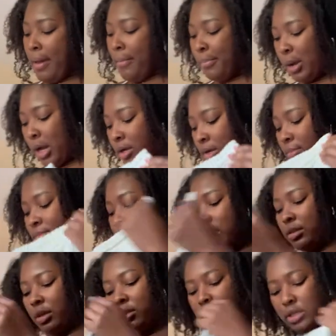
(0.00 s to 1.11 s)
bottoms. I
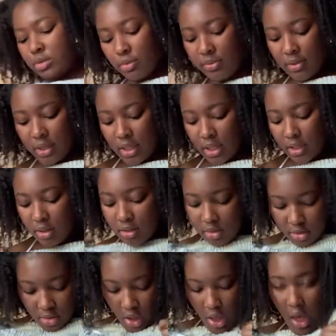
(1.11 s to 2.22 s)
thought these were really
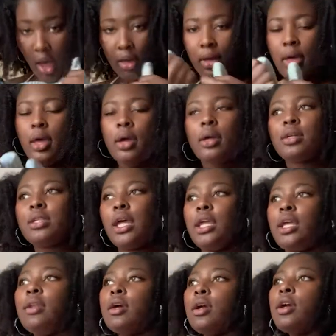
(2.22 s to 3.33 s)
cute. So I
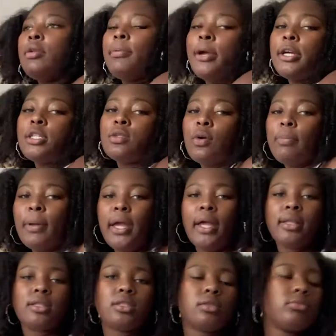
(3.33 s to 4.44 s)
need a good pair of
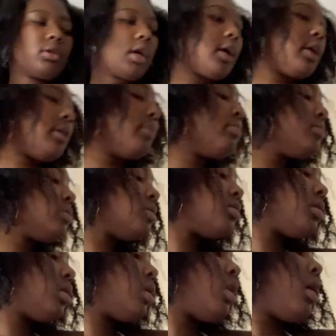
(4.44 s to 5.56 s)
sweatpants sometimes.
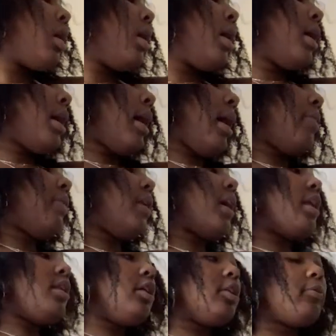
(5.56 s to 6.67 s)
And I
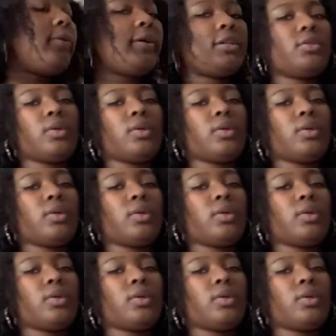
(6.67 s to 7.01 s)
got another pair of